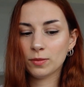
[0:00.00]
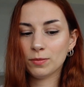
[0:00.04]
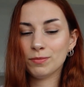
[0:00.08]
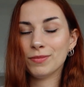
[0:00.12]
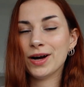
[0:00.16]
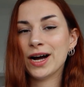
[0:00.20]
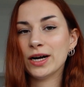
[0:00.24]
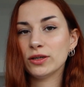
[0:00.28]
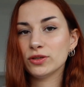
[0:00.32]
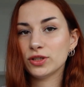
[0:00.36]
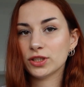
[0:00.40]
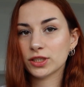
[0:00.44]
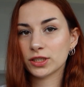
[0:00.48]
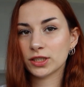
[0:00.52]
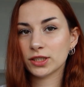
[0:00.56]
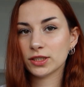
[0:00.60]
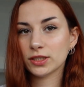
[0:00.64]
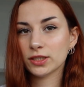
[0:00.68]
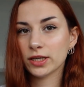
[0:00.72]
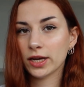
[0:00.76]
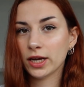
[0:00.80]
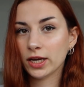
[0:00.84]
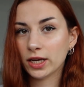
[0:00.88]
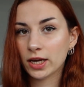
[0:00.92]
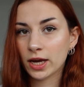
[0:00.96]

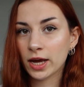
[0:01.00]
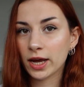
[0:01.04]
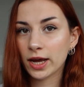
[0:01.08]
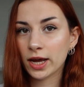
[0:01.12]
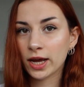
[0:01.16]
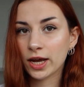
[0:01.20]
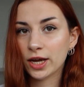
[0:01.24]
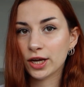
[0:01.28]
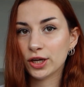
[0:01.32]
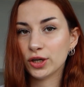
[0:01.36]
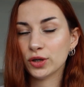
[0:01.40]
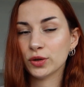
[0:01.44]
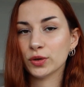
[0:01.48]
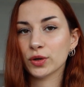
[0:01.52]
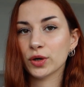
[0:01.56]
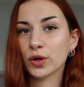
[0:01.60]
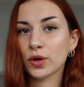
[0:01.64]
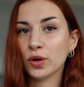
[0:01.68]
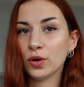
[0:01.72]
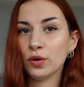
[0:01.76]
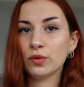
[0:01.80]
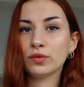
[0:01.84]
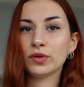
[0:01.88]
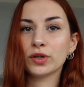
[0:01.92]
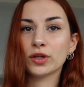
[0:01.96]
mountains, aka
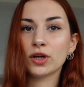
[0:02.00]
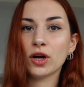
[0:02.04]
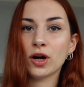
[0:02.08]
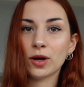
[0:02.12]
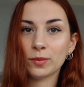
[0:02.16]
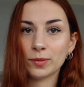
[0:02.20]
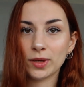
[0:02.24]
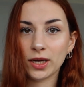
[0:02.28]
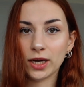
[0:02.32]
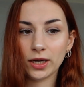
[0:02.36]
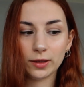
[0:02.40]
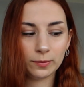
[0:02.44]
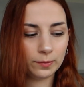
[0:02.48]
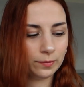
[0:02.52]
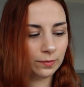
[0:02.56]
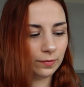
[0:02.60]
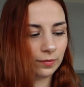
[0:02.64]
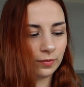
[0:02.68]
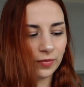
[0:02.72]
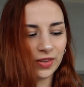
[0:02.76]
you're overcoming,